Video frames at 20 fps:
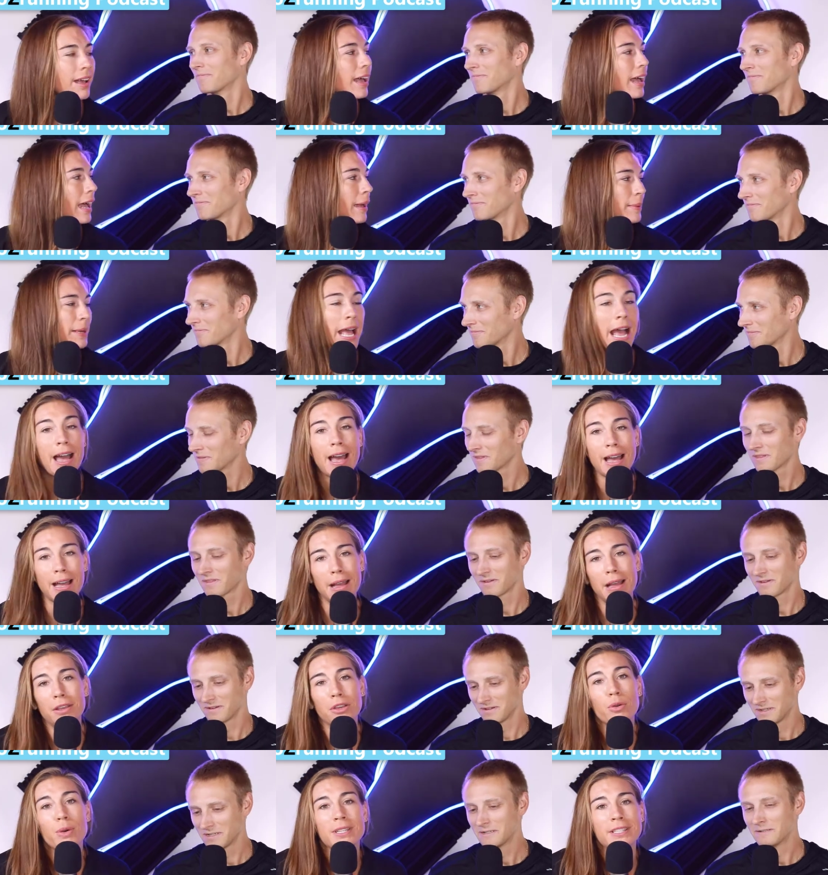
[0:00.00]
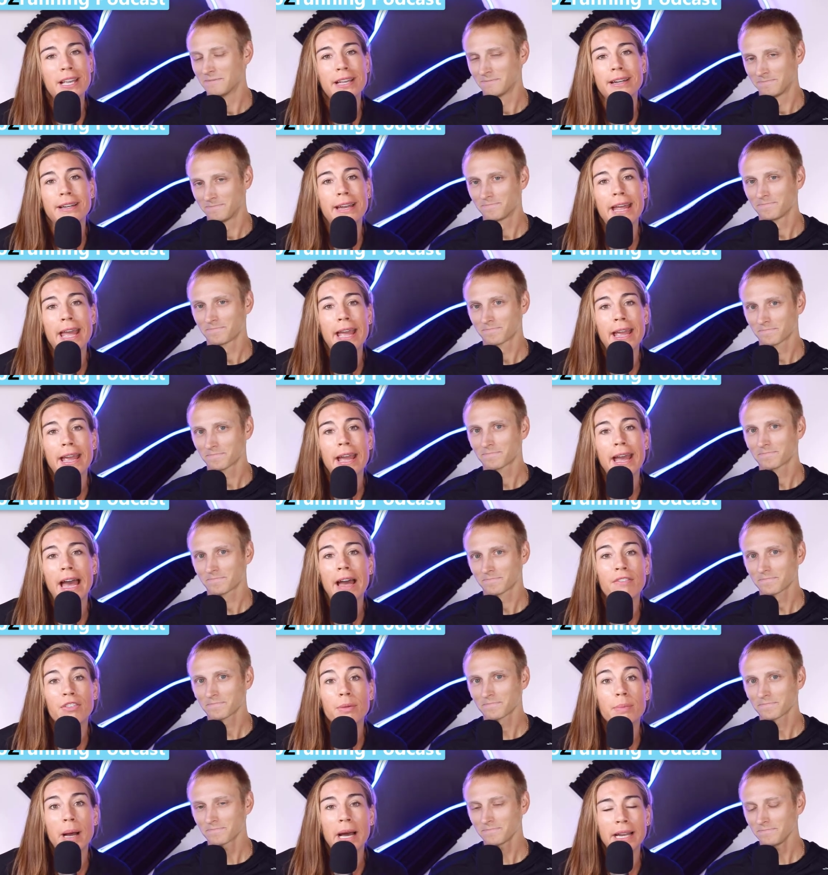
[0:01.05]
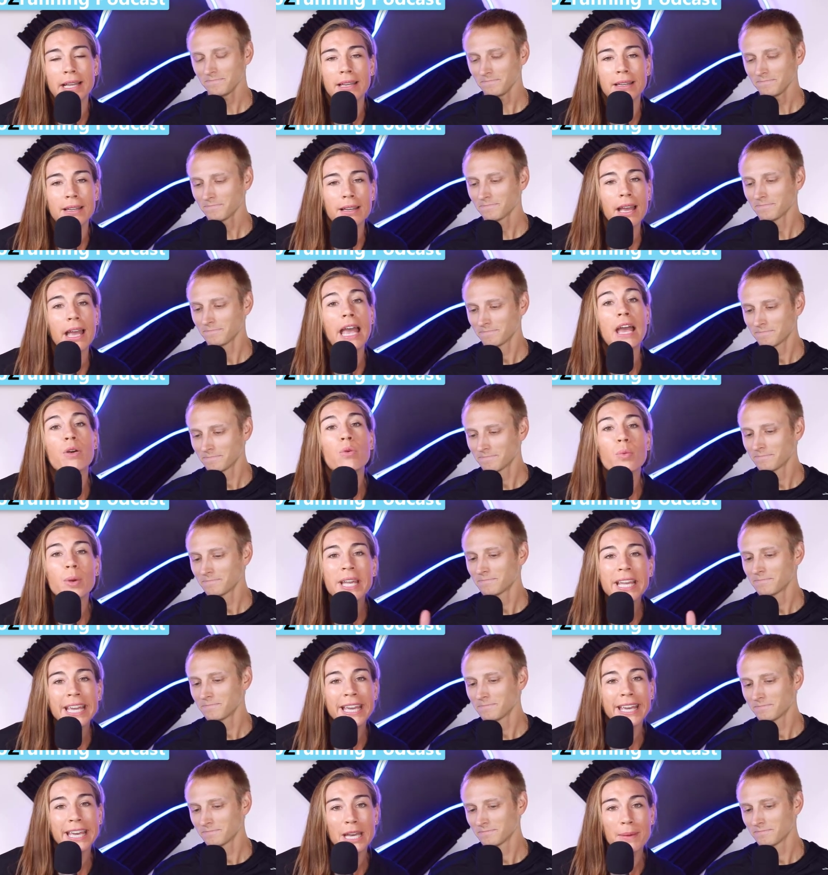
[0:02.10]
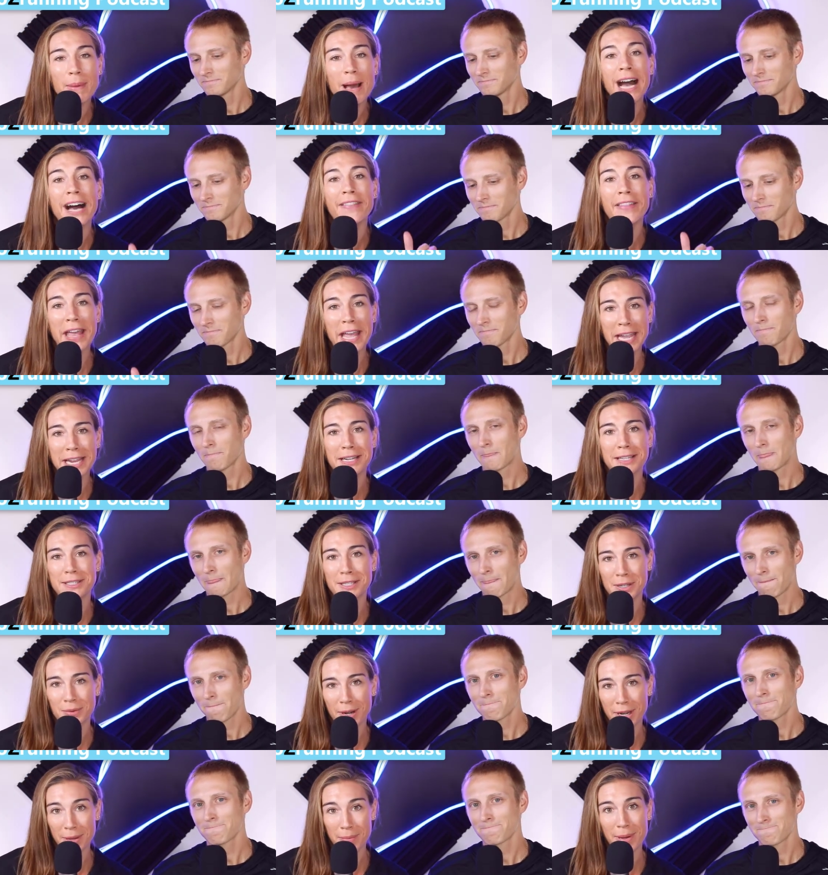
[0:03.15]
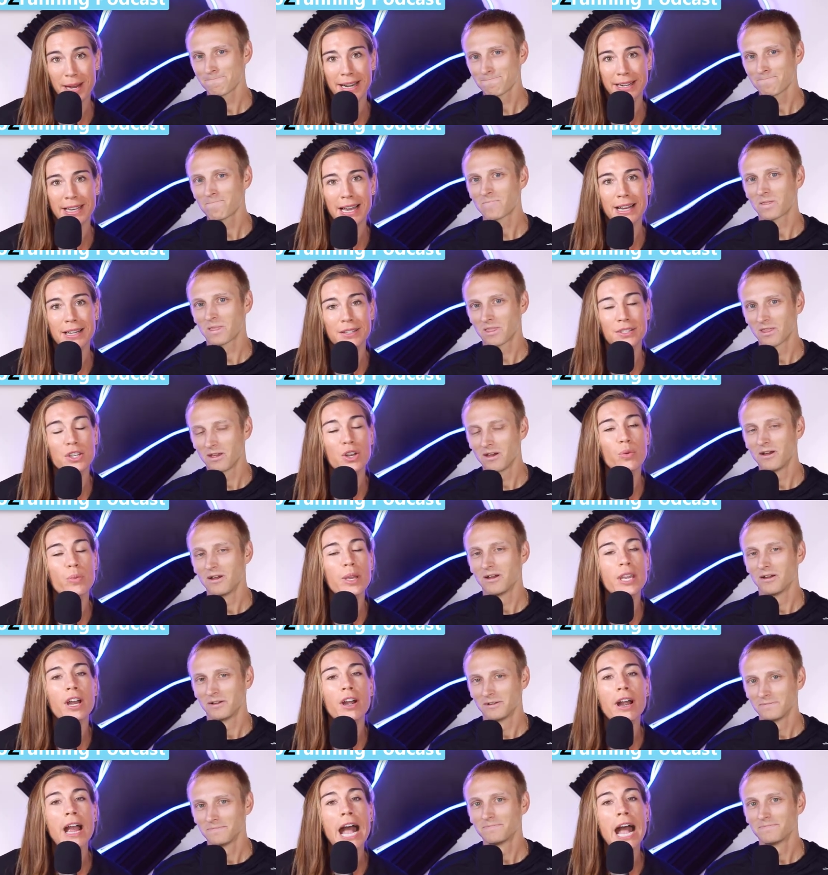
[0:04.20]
Speaker 1: I mean, USA Today, everybody. And we get him on the A to Z Running podcast. So we are